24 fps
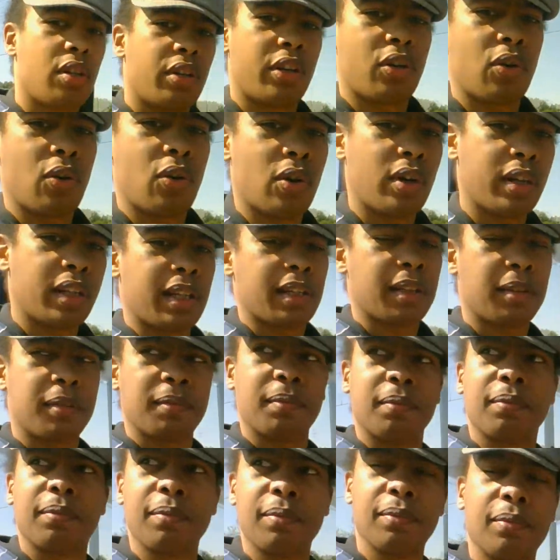recording.
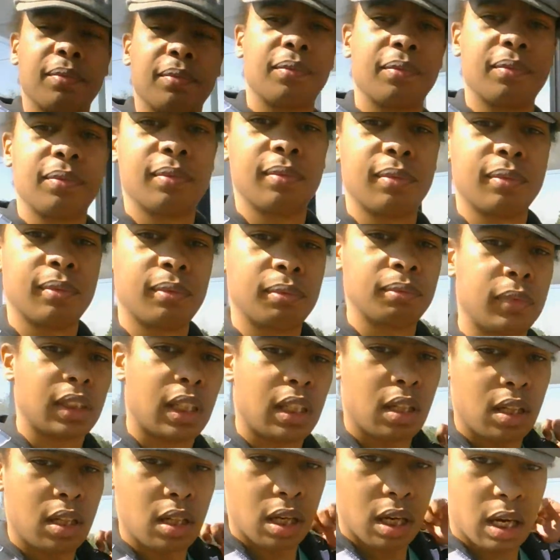
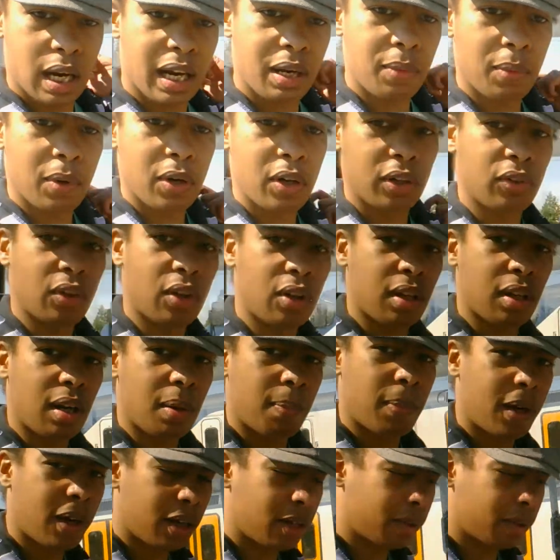I want to talk
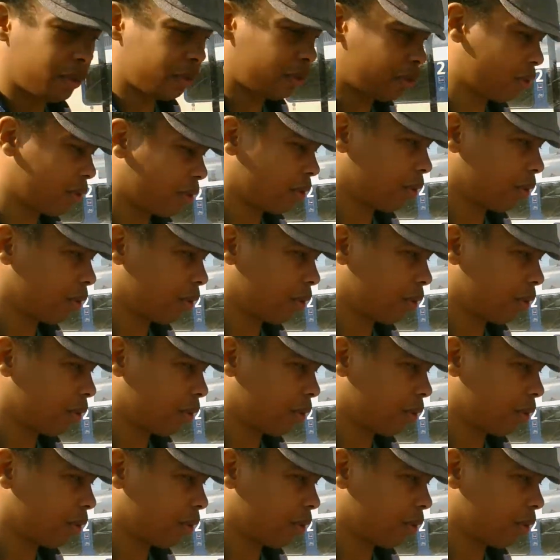about.